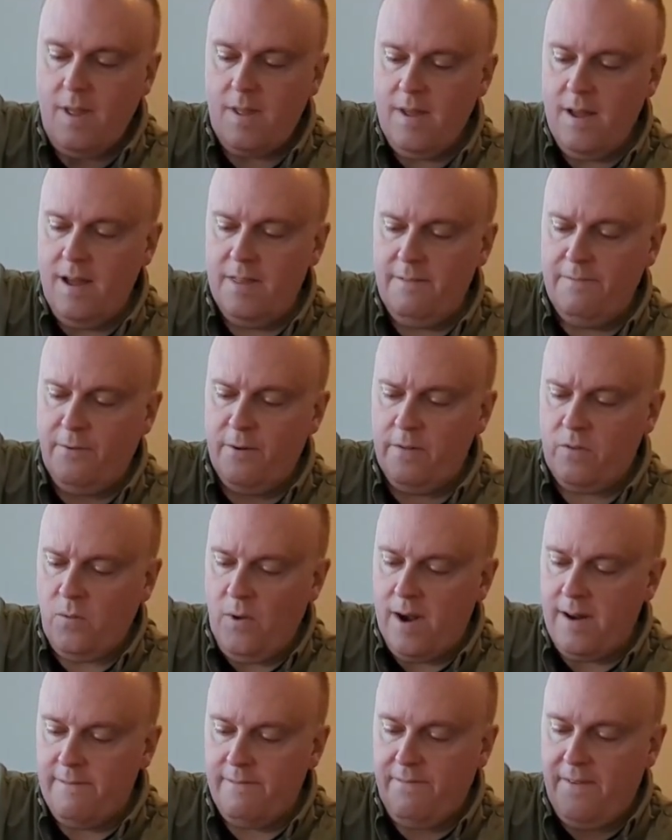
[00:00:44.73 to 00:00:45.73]
The
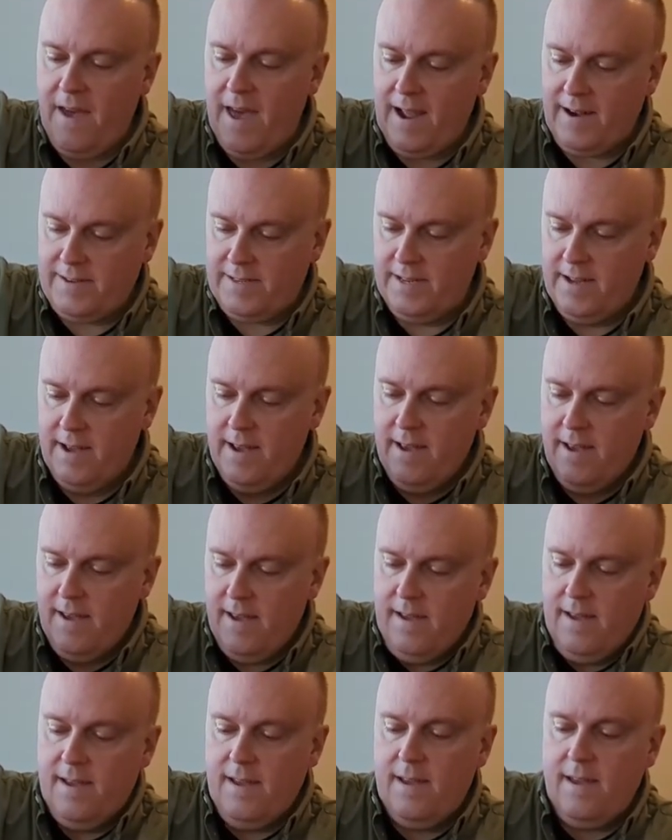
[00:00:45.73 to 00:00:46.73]
first one, in fact,
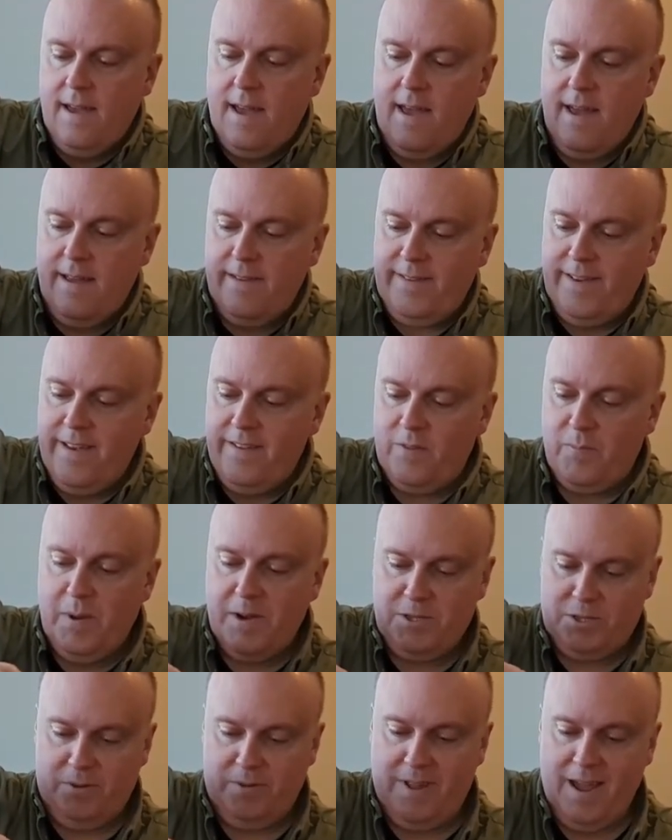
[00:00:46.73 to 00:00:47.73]
has a
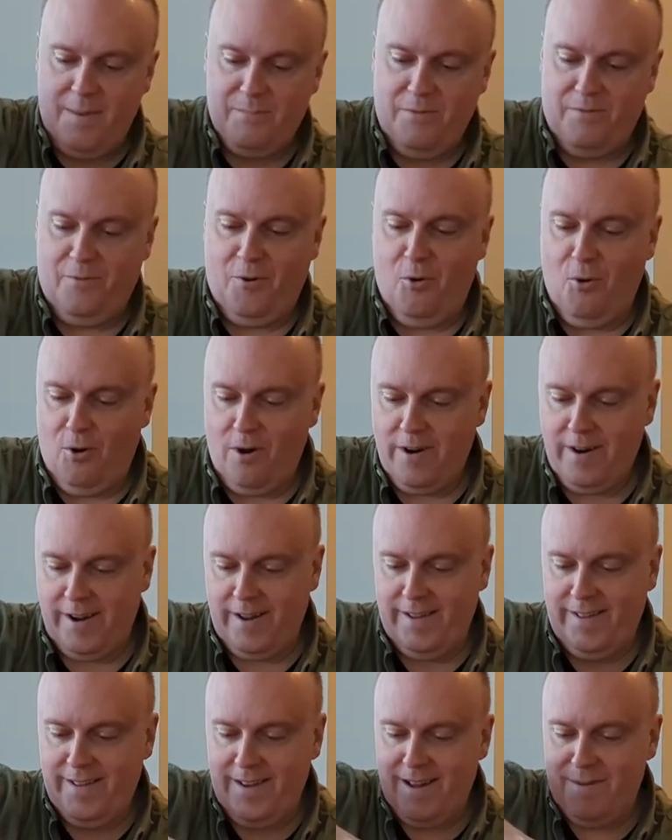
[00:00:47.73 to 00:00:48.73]
special type of
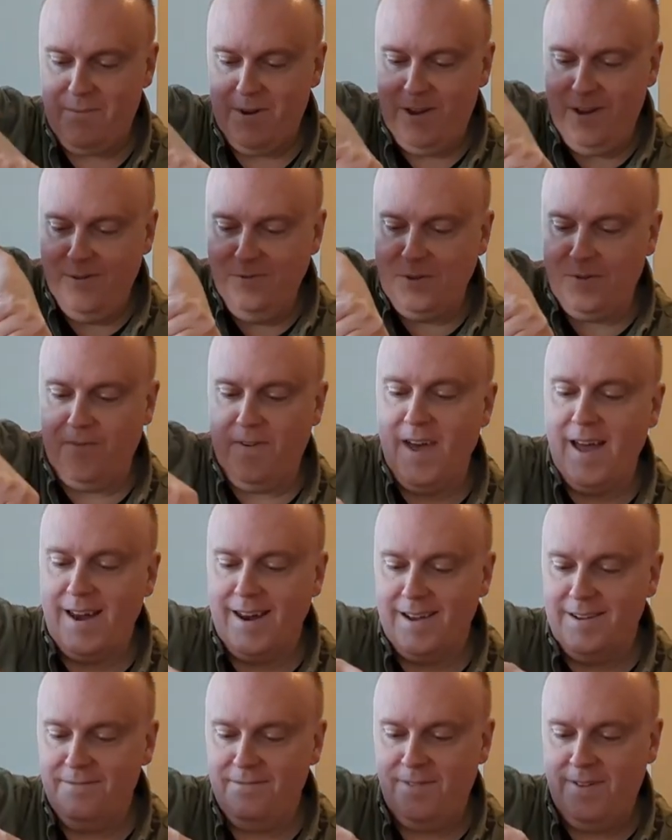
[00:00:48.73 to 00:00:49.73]
cork that I'm a huge
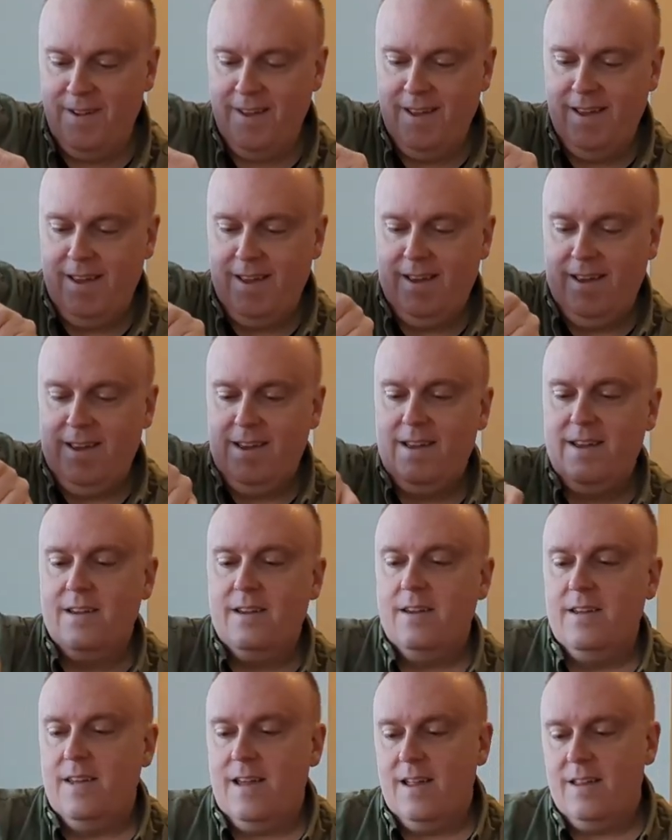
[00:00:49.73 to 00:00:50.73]
fan of,
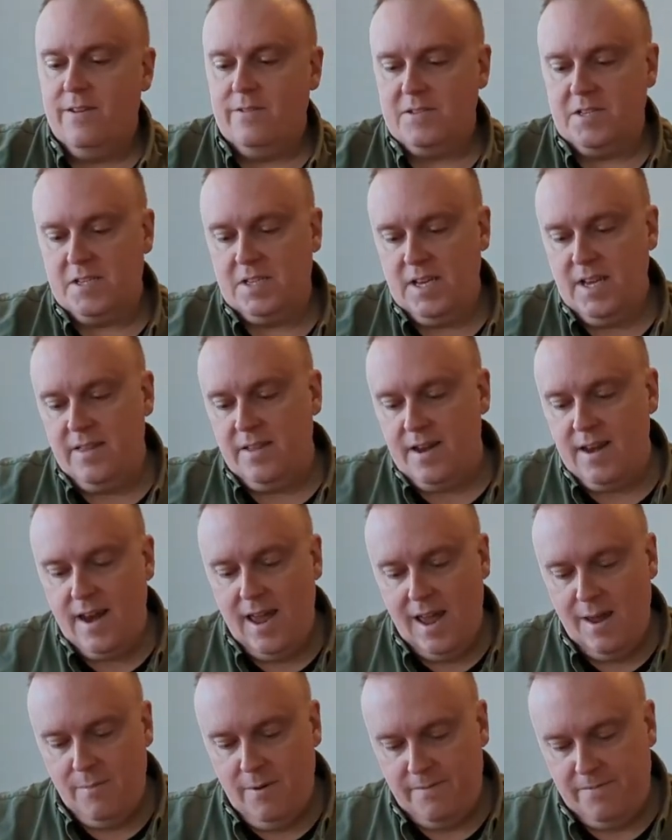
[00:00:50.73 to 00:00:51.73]
and you'll see the
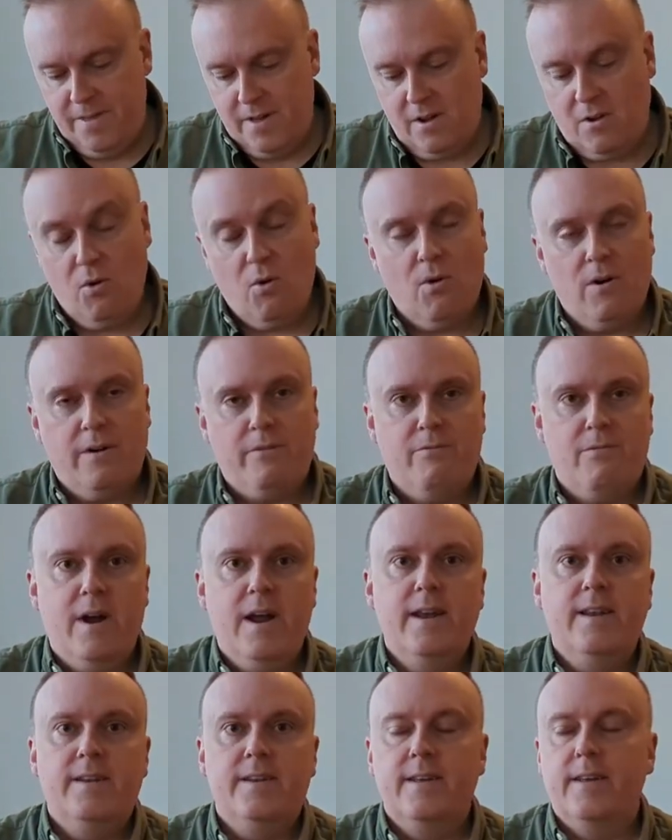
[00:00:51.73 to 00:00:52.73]
name of the cork
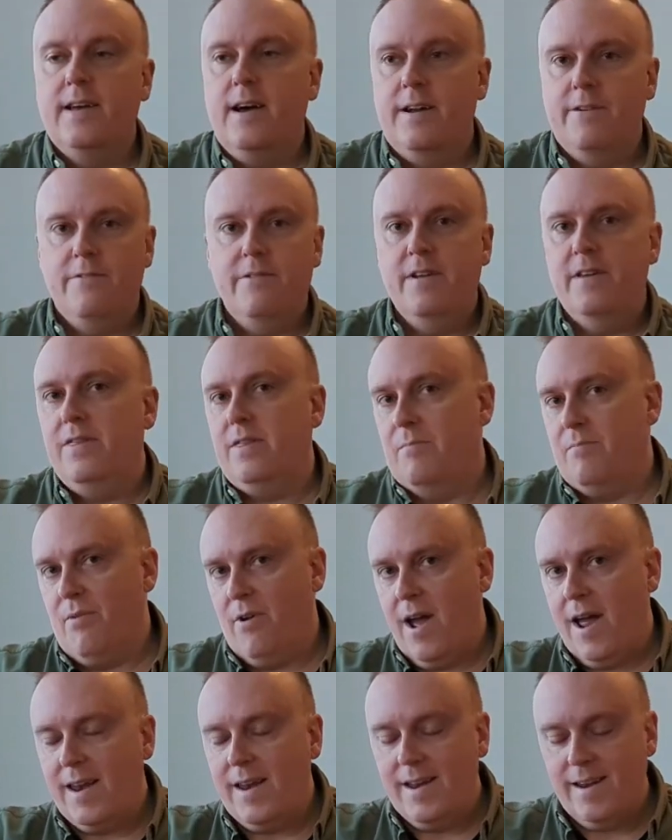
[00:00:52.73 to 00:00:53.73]
right underneath the
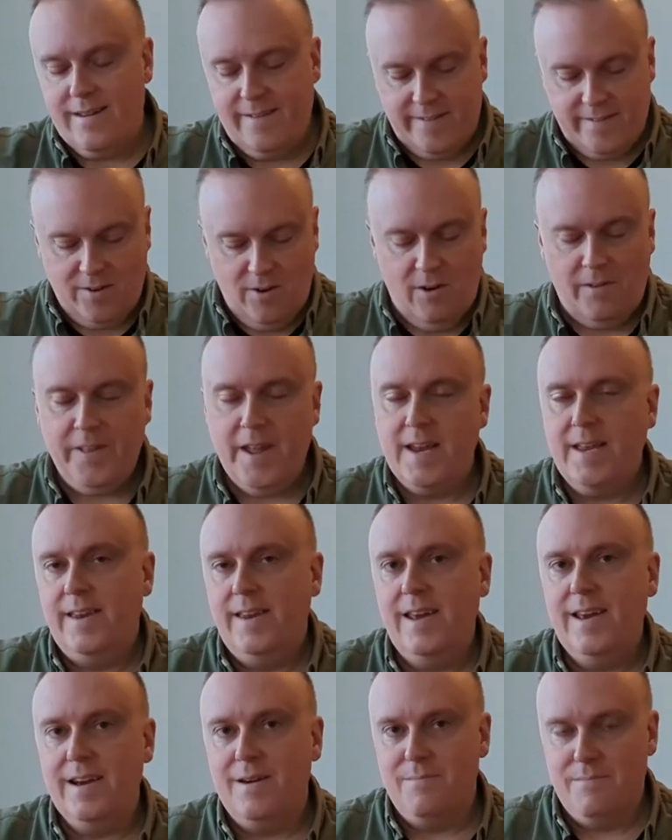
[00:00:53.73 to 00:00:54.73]
branding. It's called a
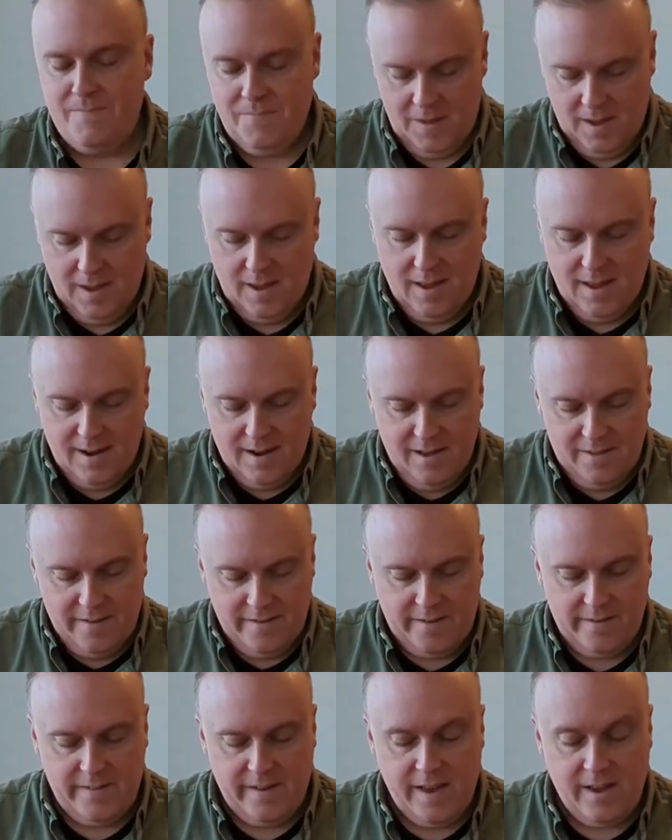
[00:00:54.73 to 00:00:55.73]
diem. Now
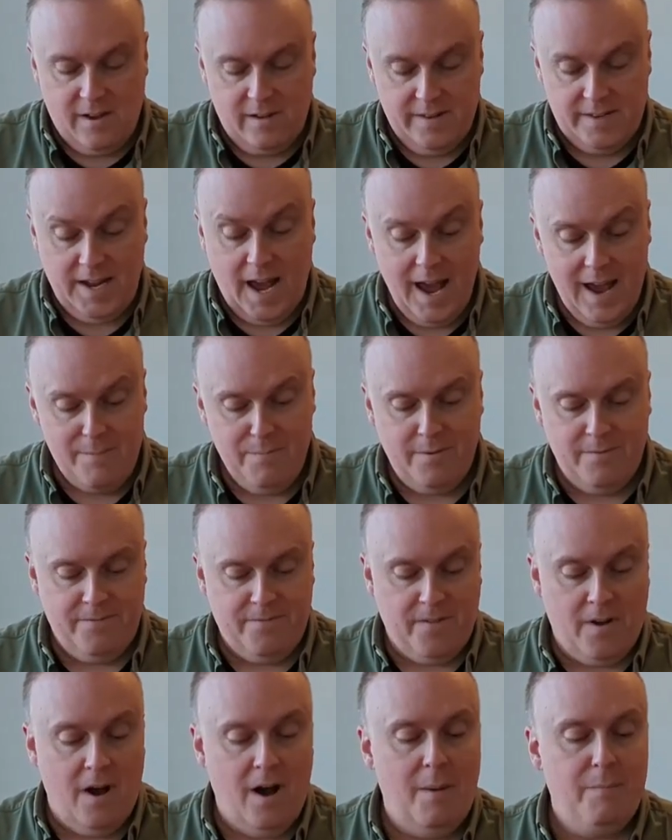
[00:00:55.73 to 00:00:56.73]
this is a type
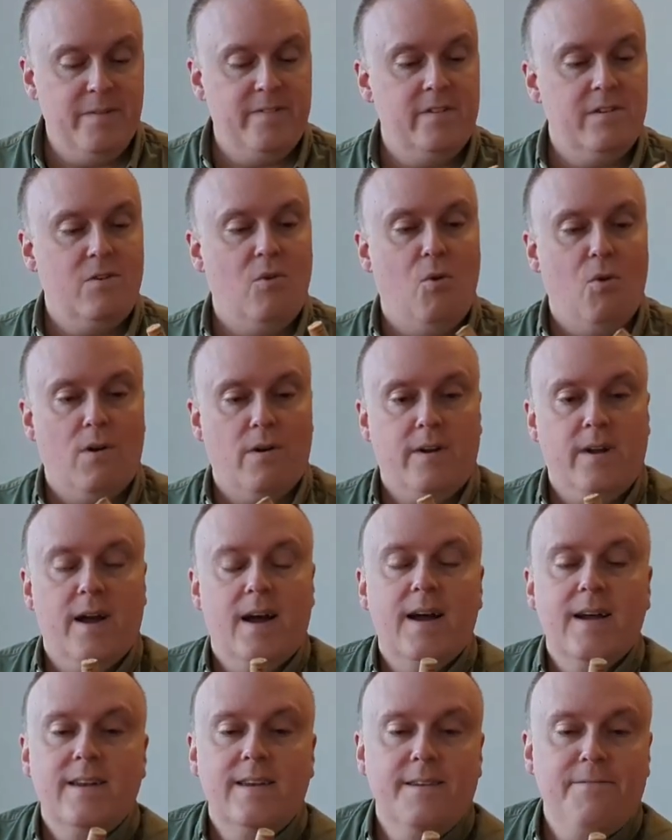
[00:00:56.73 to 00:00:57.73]
of composite
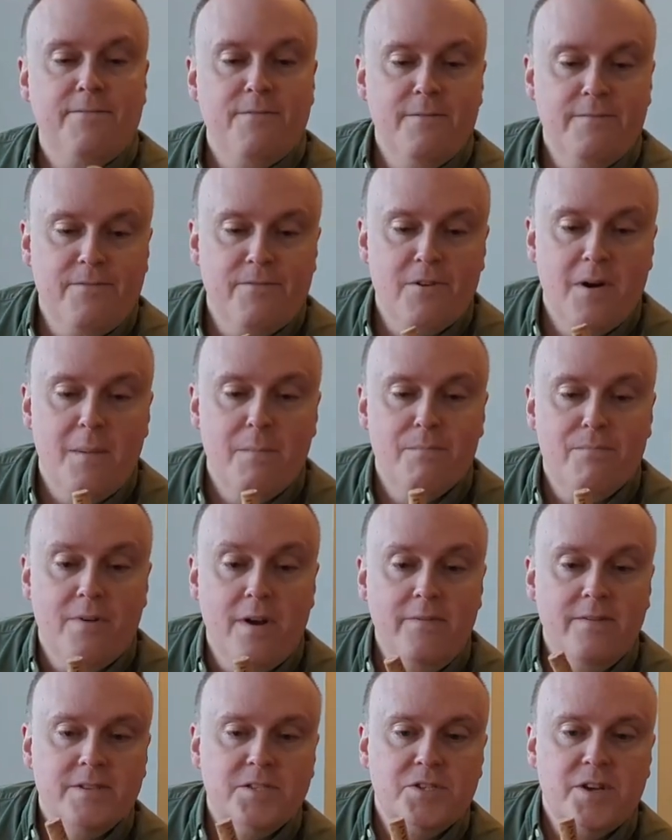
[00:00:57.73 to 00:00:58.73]
cork different from
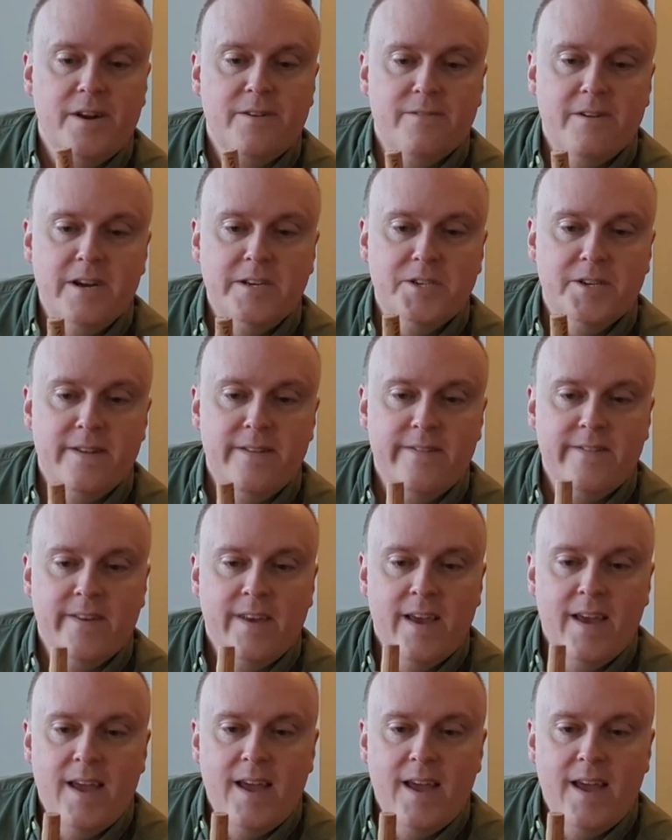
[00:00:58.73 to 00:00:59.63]
previous generations.